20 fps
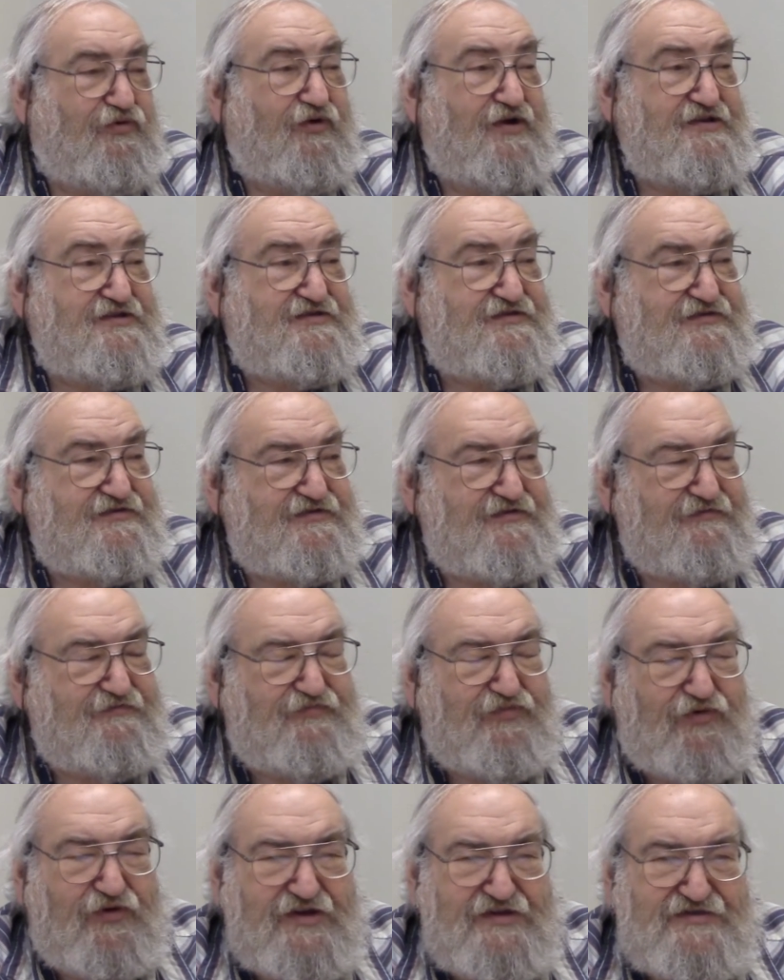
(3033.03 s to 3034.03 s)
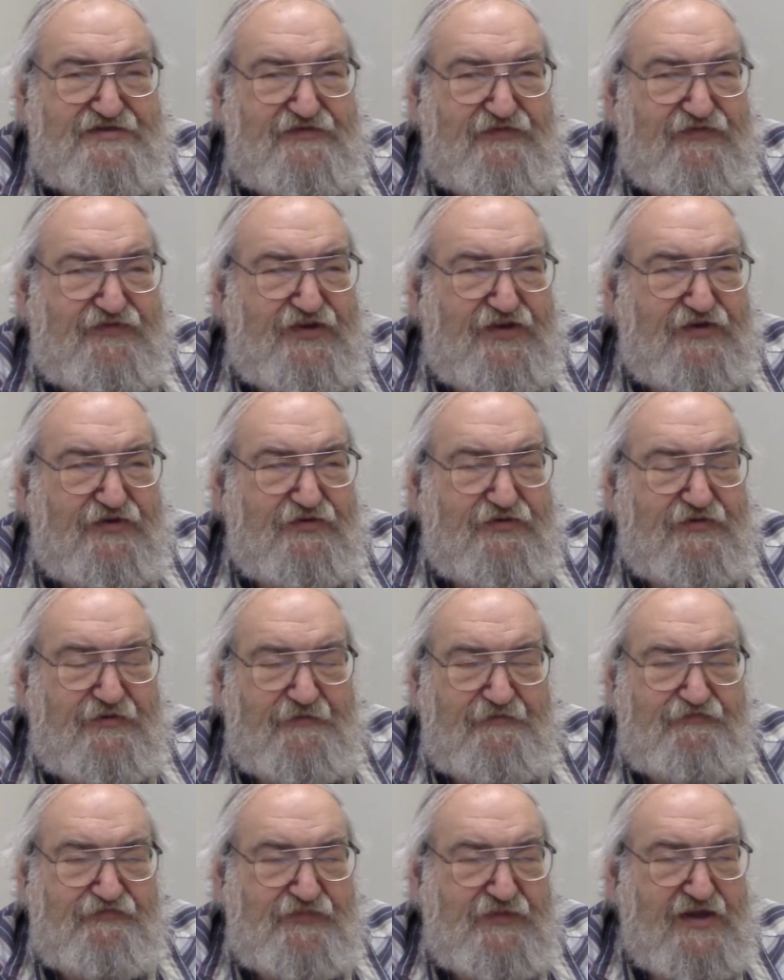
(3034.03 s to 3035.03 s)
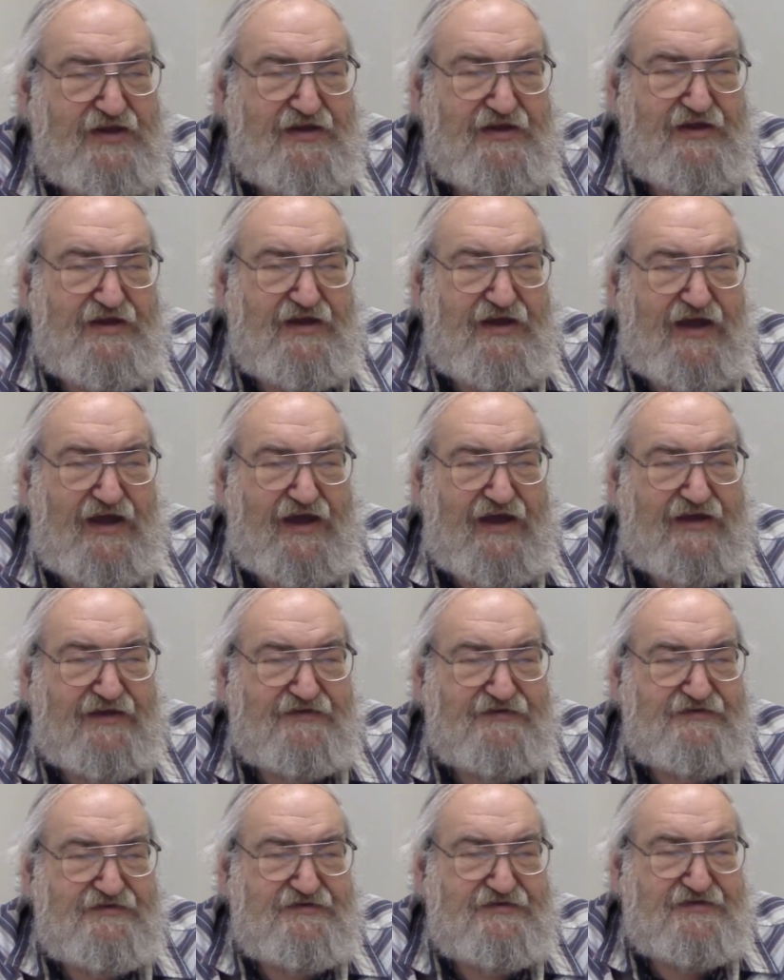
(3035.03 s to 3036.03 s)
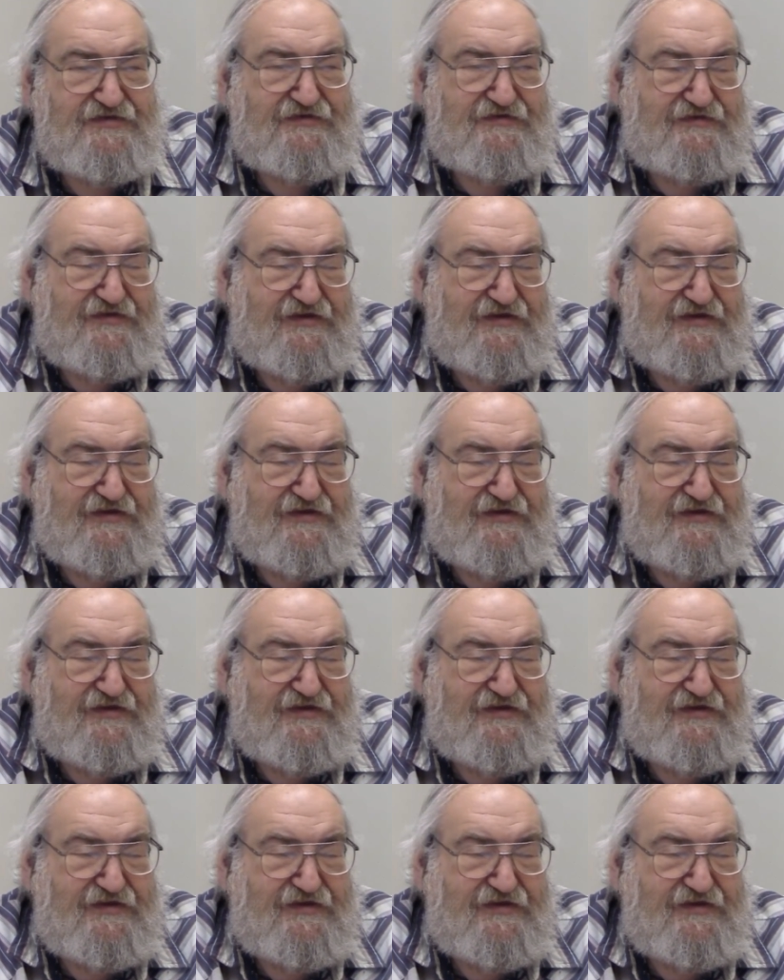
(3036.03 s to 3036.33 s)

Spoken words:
points of view. And